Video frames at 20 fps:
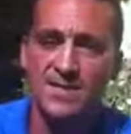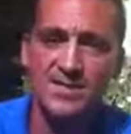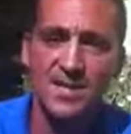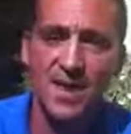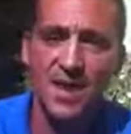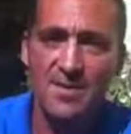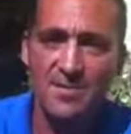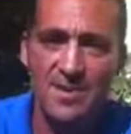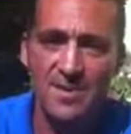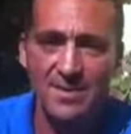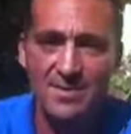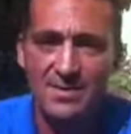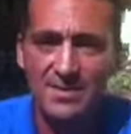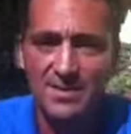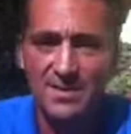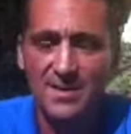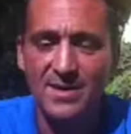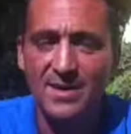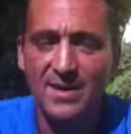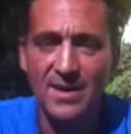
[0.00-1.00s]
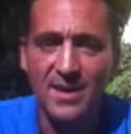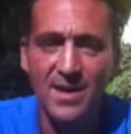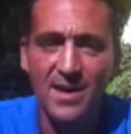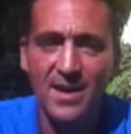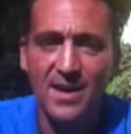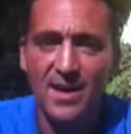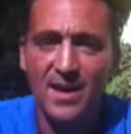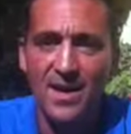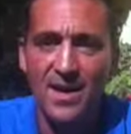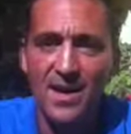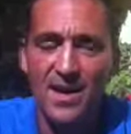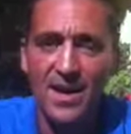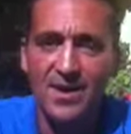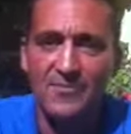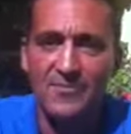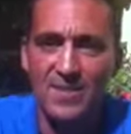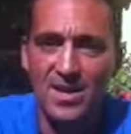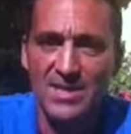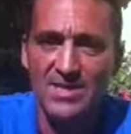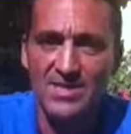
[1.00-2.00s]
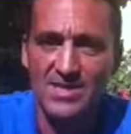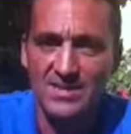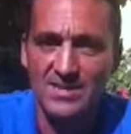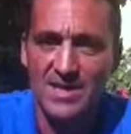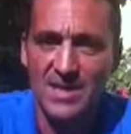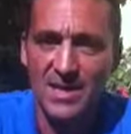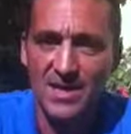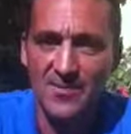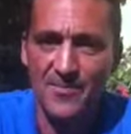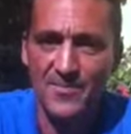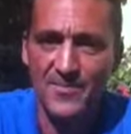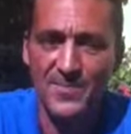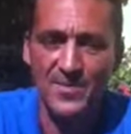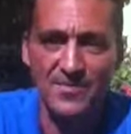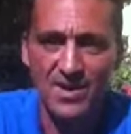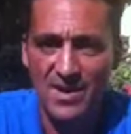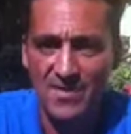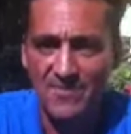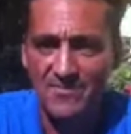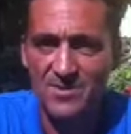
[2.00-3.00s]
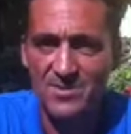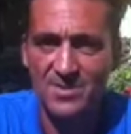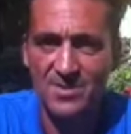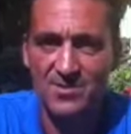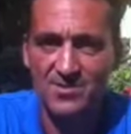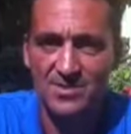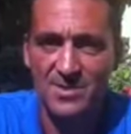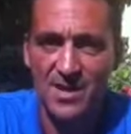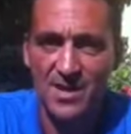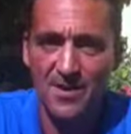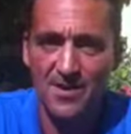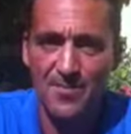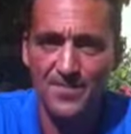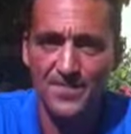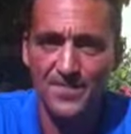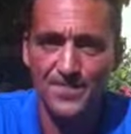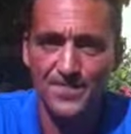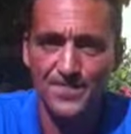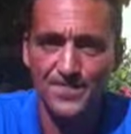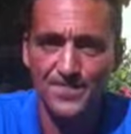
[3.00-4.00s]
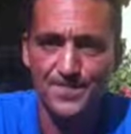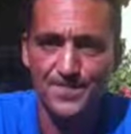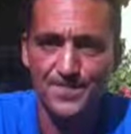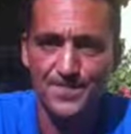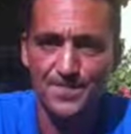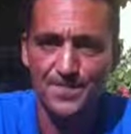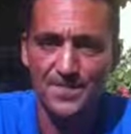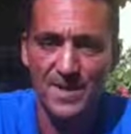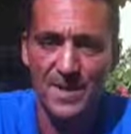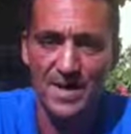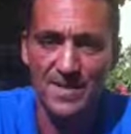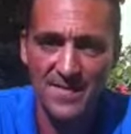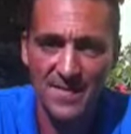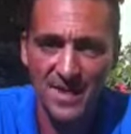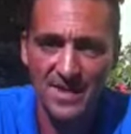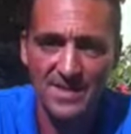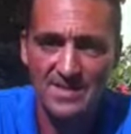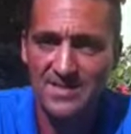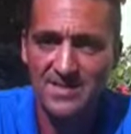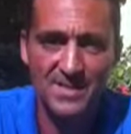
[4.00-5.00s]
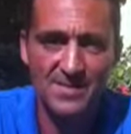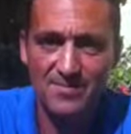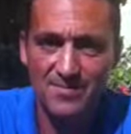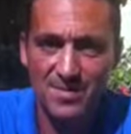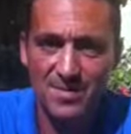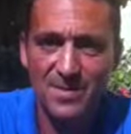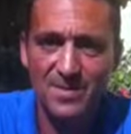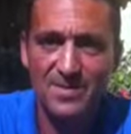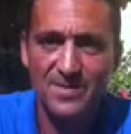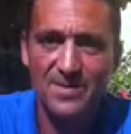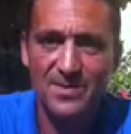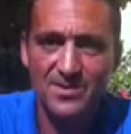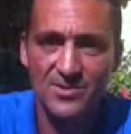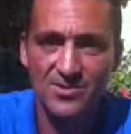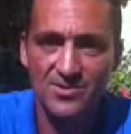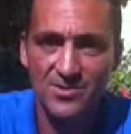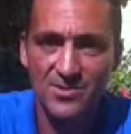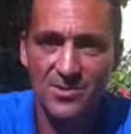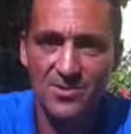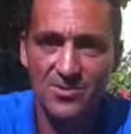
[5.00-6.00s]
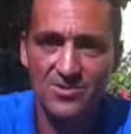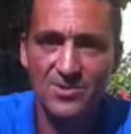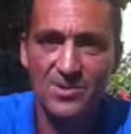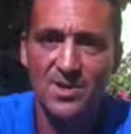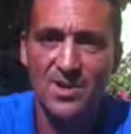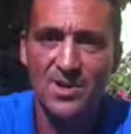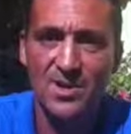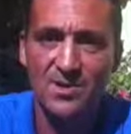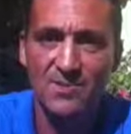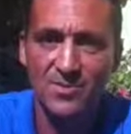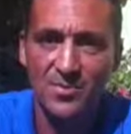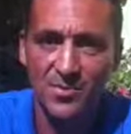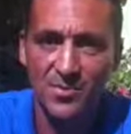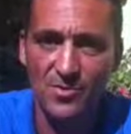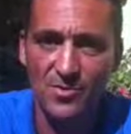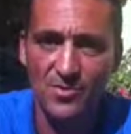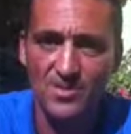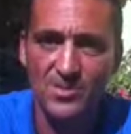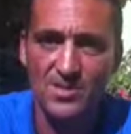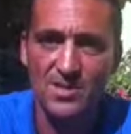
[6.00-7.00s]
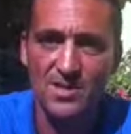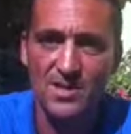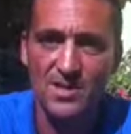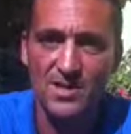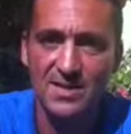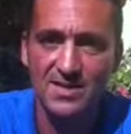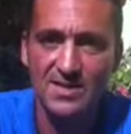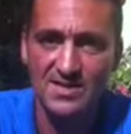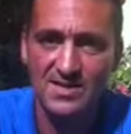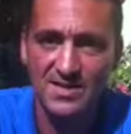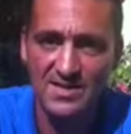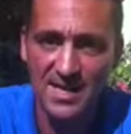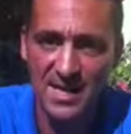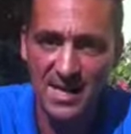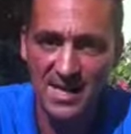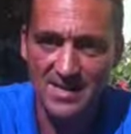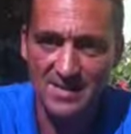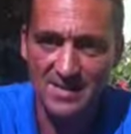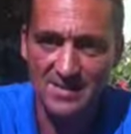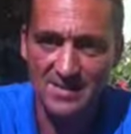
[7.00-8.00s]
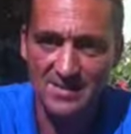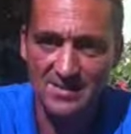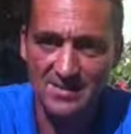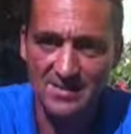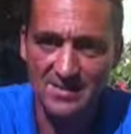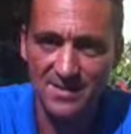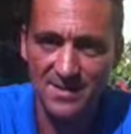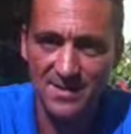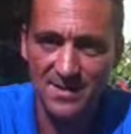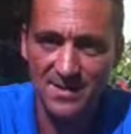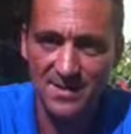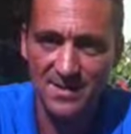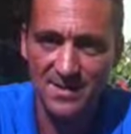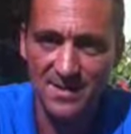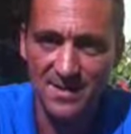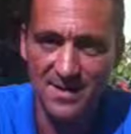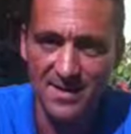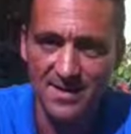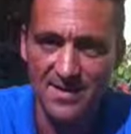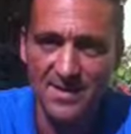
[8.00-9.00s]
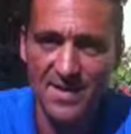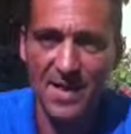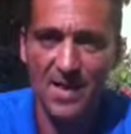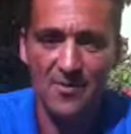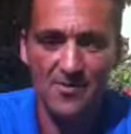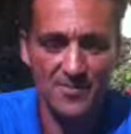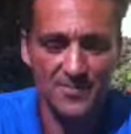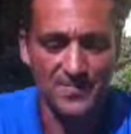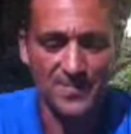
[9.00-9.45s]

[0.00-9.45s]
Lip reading: Time it and write it down. Write the result down. And that is simply the controlled pause test. Now,